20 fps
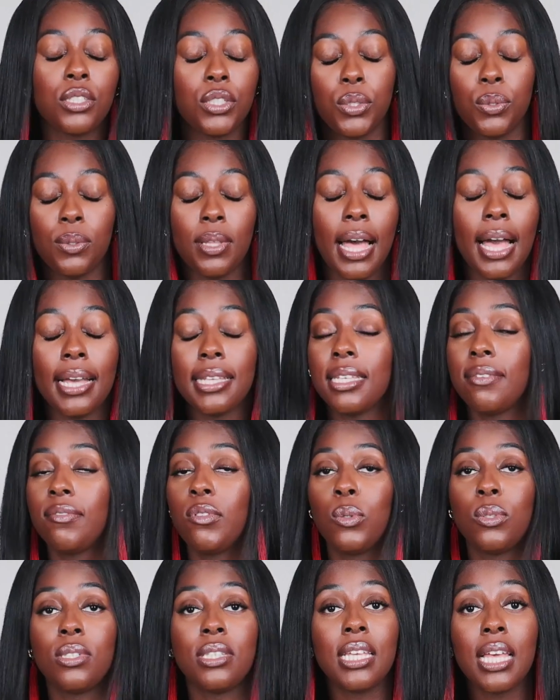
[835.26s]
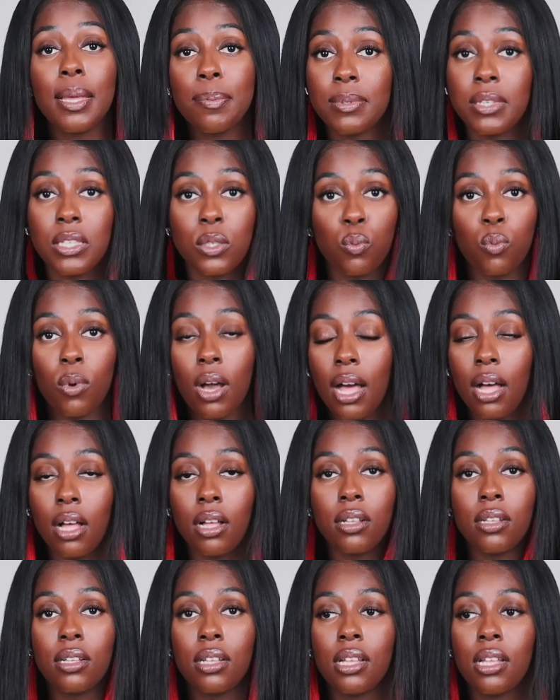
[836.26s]
do that, give you tips as
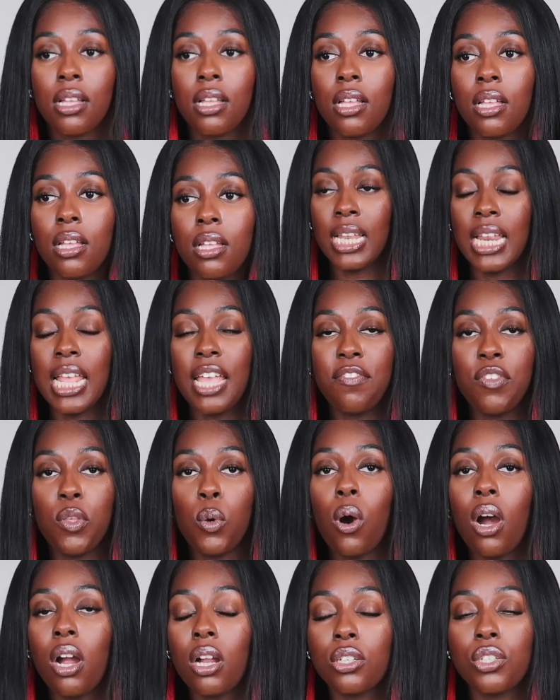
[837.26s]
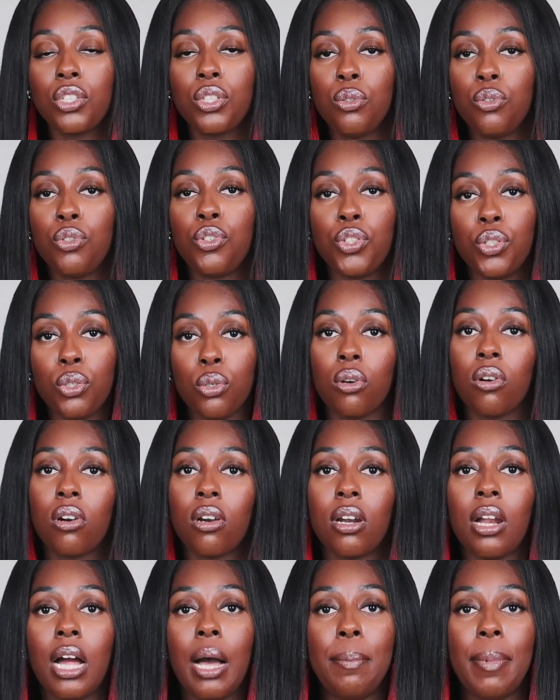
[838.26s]
well. If you aren't too
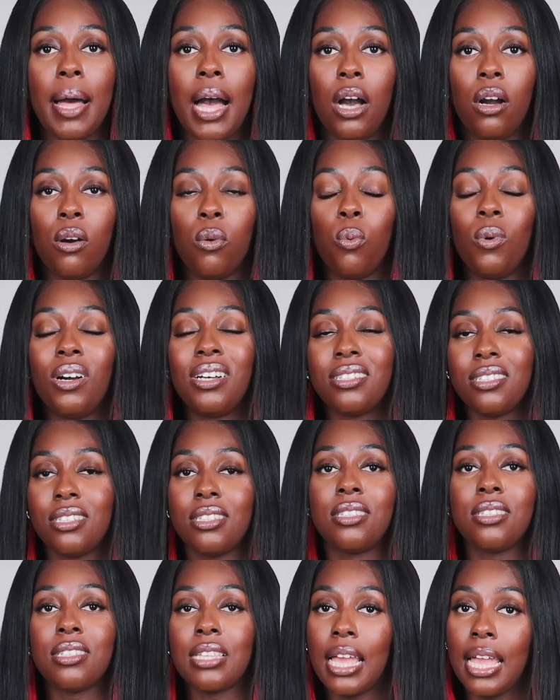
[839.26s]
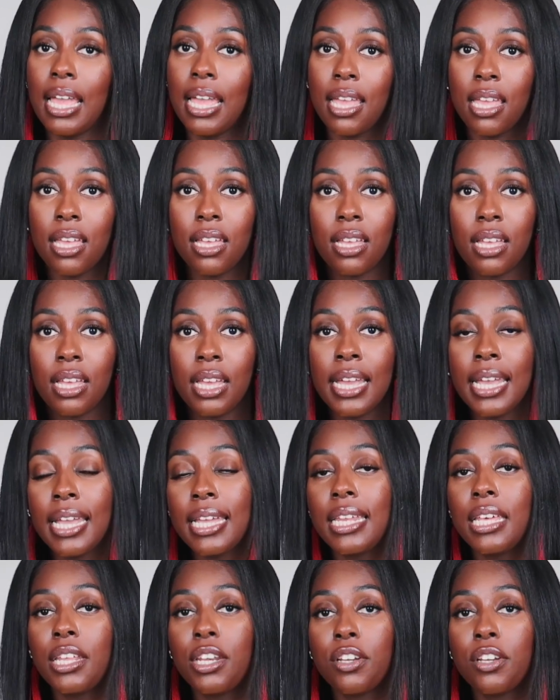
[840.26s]
sure about what to say in